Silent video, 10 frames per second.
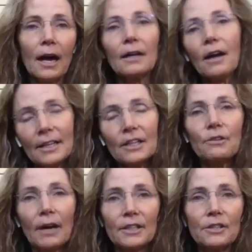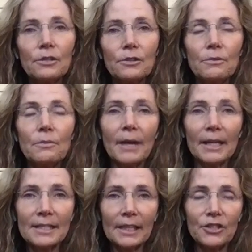guided gratitude
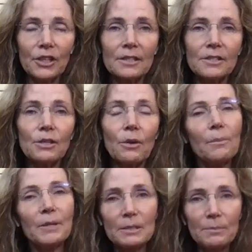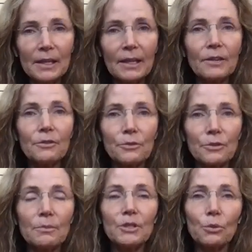meditation. So I'll be speaking through
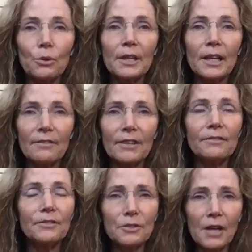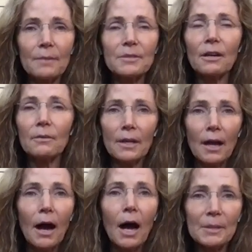the majority of it. A few times I'll
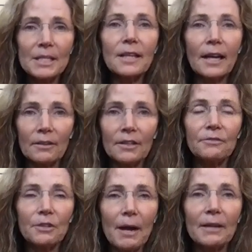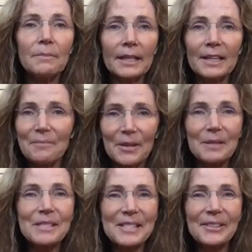be silent for about a minute, but
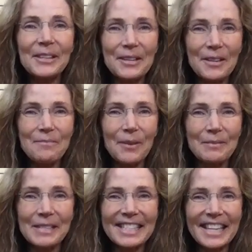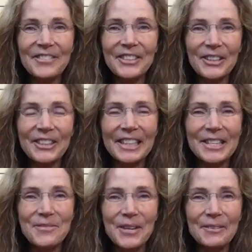I'm still here. I promise. I haven't gone
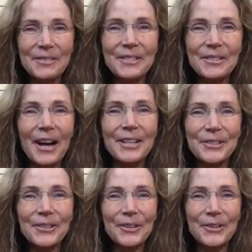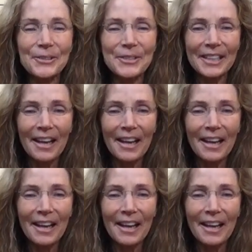anywhere when your eyes are closed.